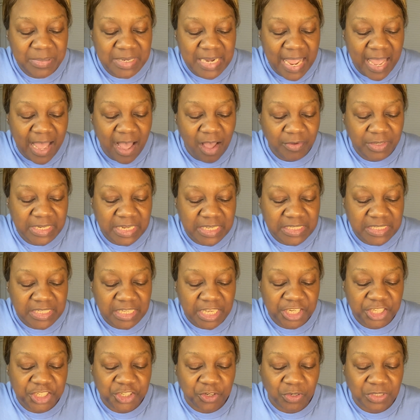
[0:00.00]
Now this
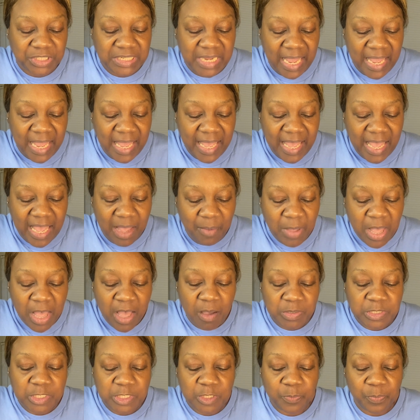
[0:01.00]
is your time
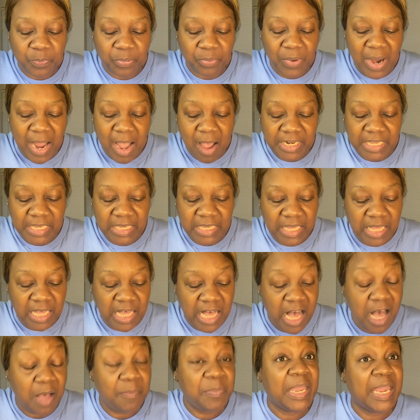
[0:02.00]
of sprouting
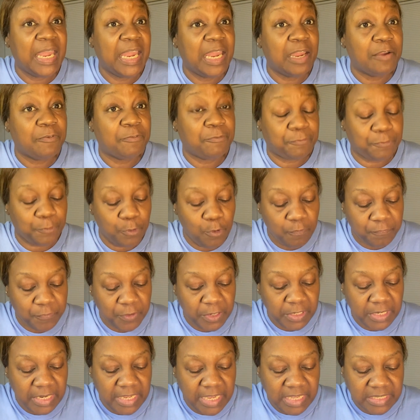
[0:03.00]
up and
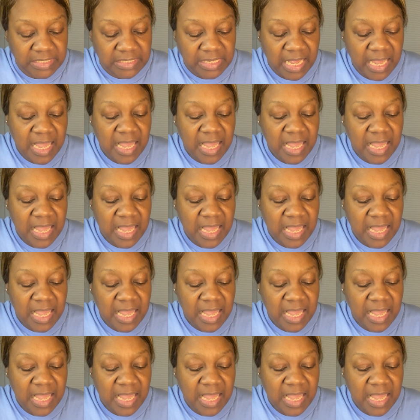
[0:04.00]
fruitfulness